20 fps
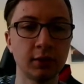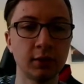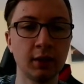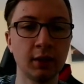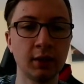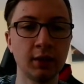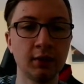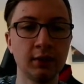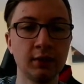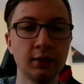
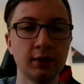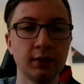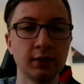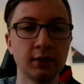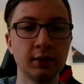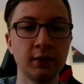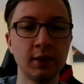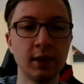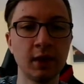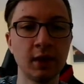and
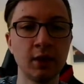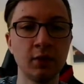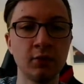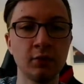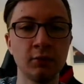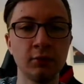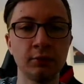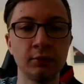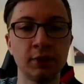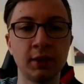
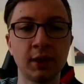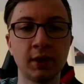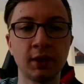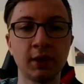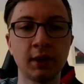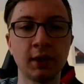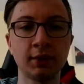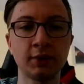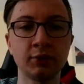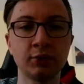now
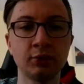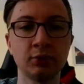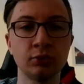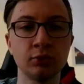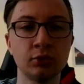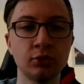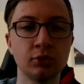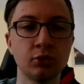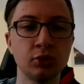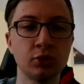black has to
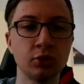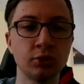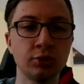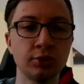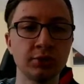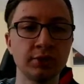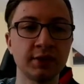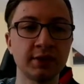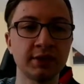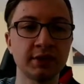
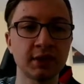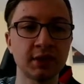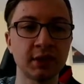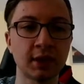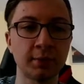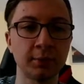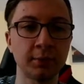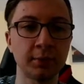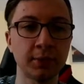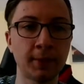choose the
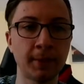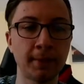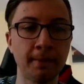setup.